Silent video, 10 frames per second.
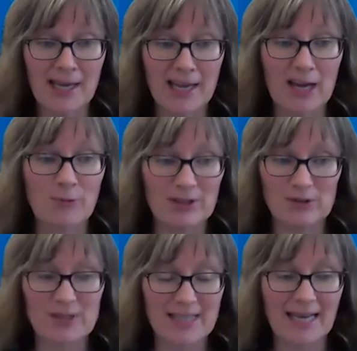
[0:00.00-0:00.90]
and
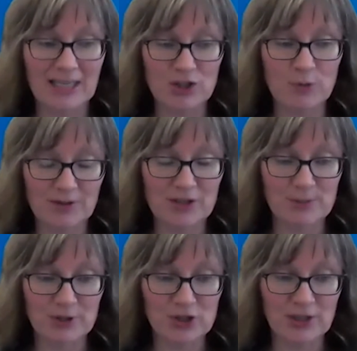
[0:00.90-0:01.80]
reduce that issue with
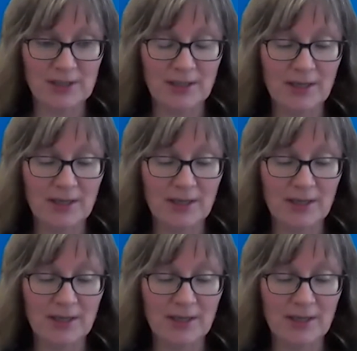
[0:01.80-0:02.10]
dispersion.